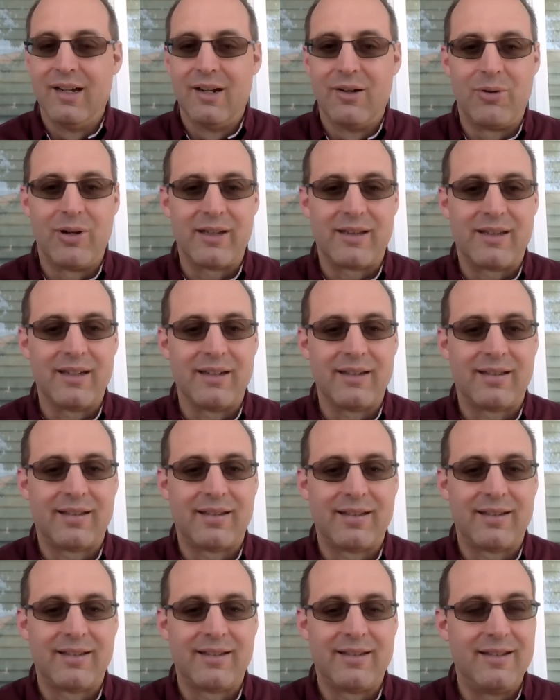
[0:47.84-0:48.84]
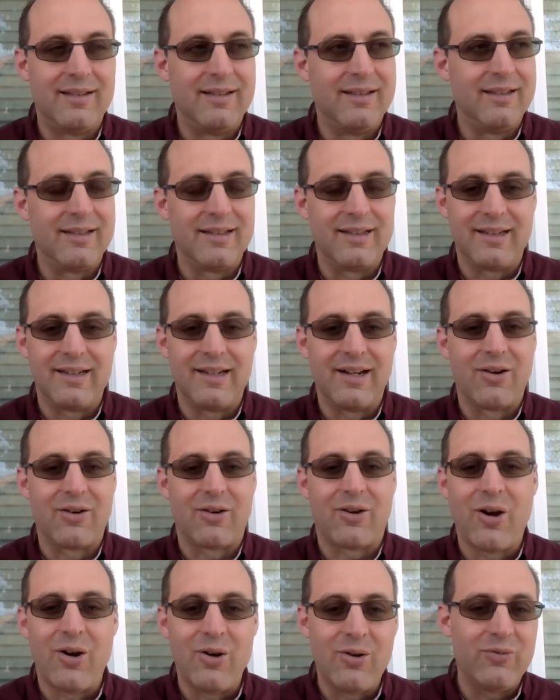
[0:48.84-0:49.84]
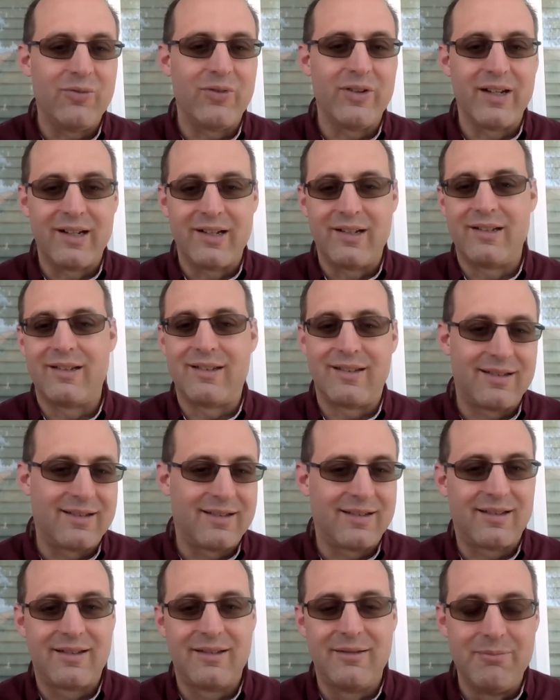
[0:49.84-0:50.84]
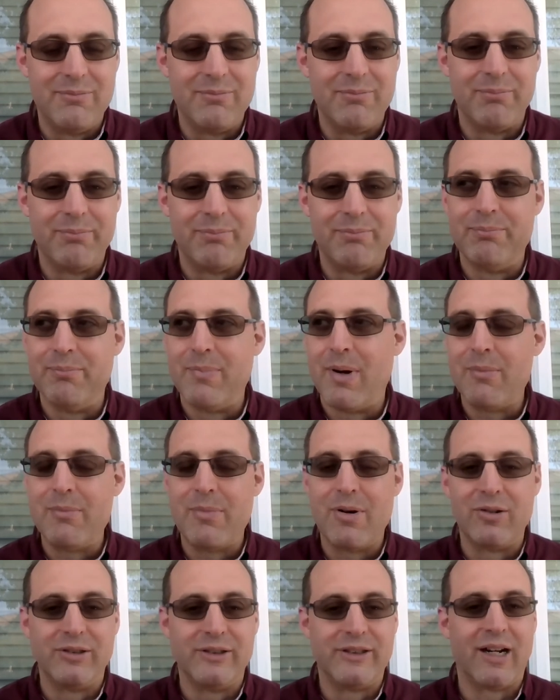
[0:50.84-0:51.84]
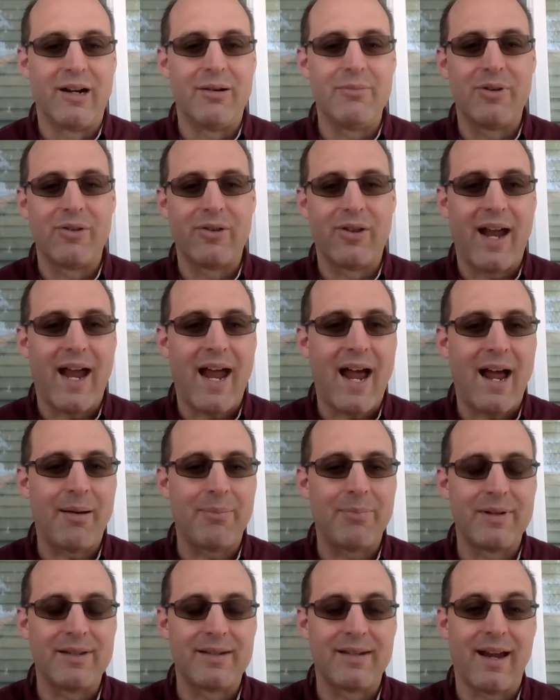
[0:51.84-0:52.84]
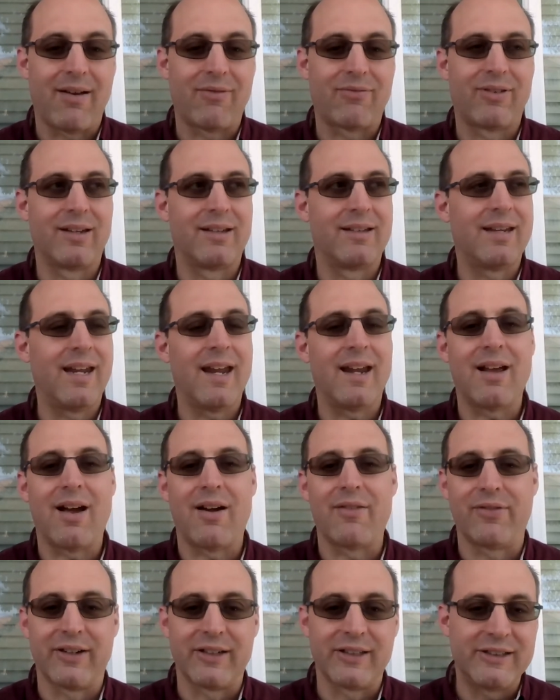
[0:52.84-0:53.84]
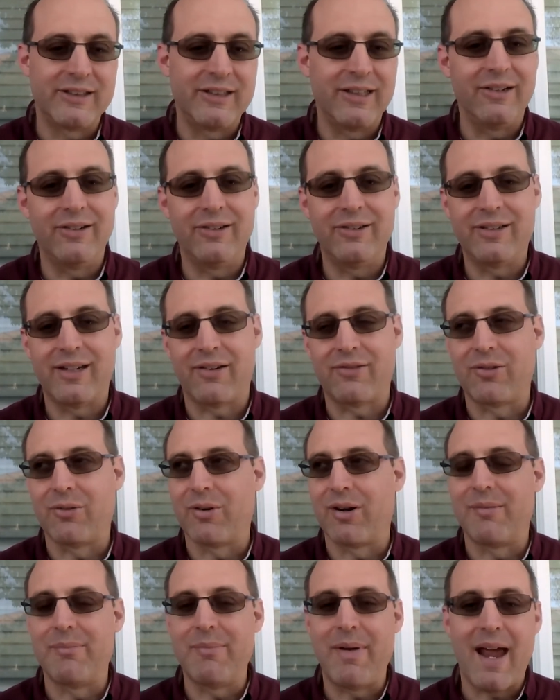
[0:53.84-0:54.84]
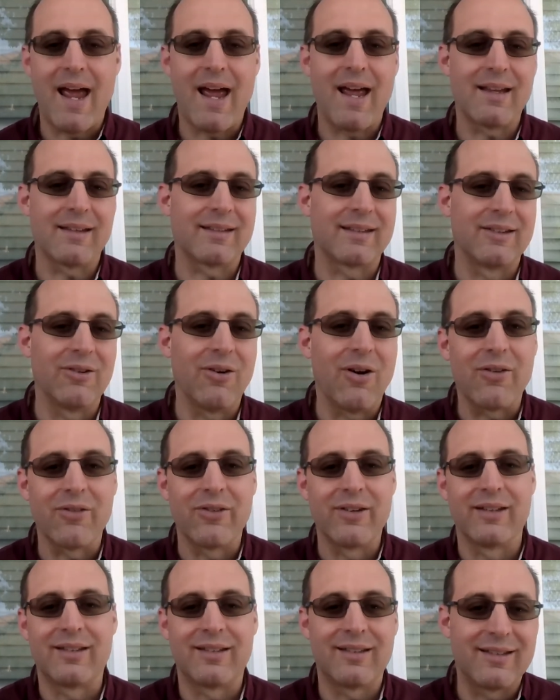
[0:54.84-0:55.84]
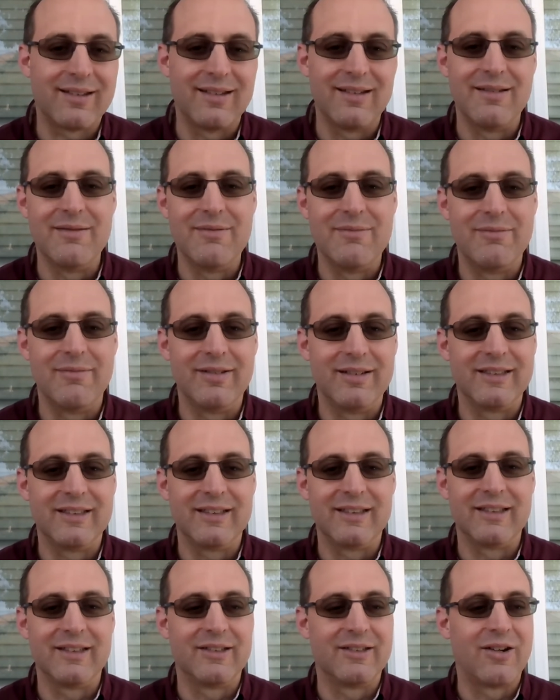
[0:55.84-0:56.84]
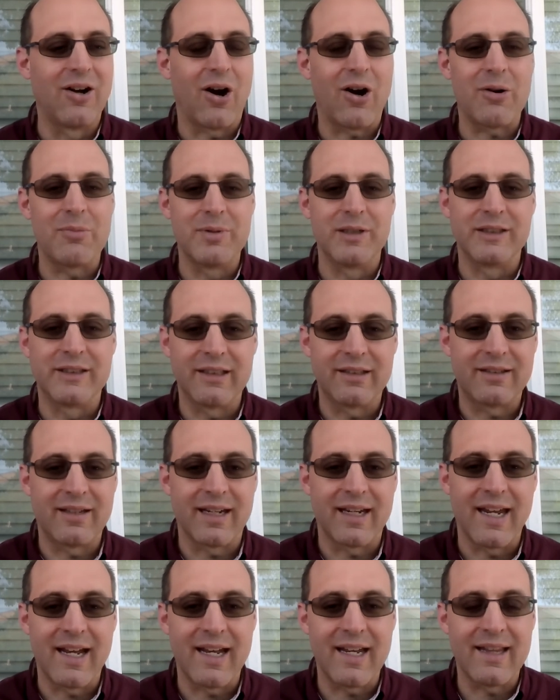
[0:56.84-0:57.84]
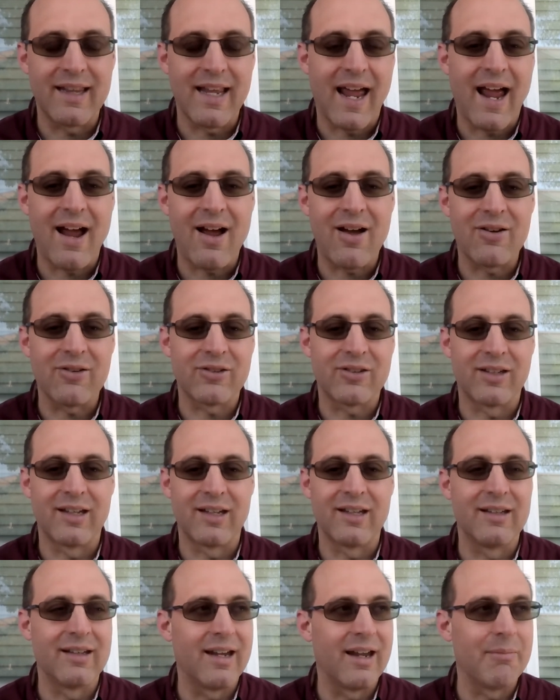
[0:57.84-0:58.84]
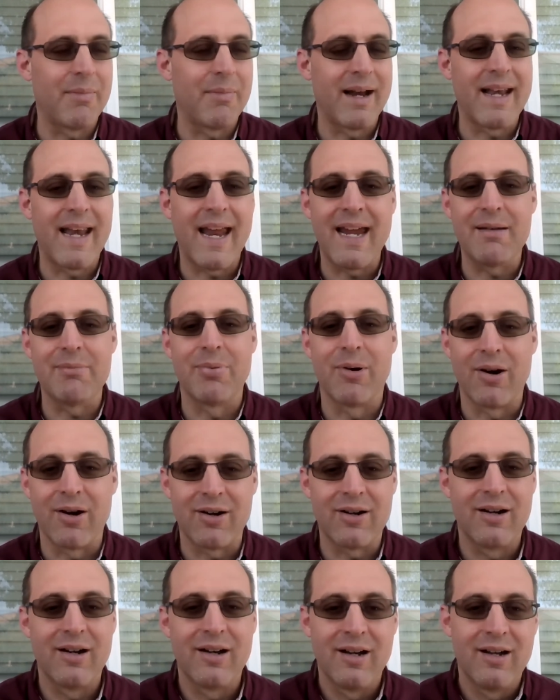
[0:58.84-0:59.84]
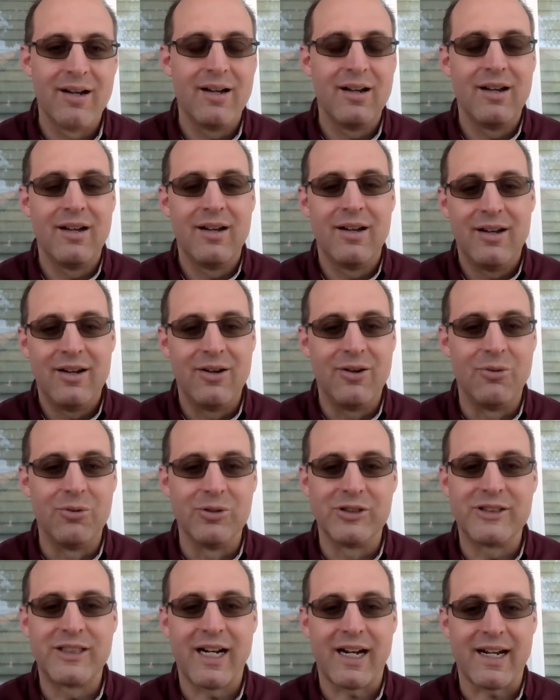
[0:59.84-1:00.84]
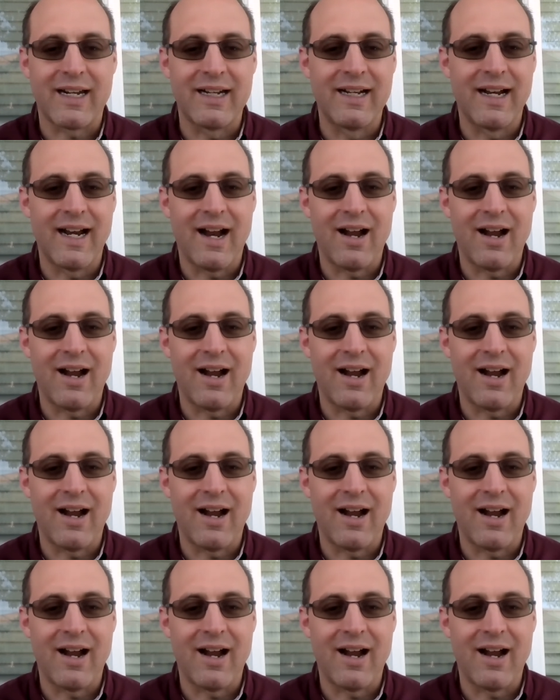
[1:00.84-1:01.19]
with this, COVID mumbo jumbo that happens, you have to take off your shoes, you have to wear a mask, do all this garbage just to get in the house. And my neighbor who was checking it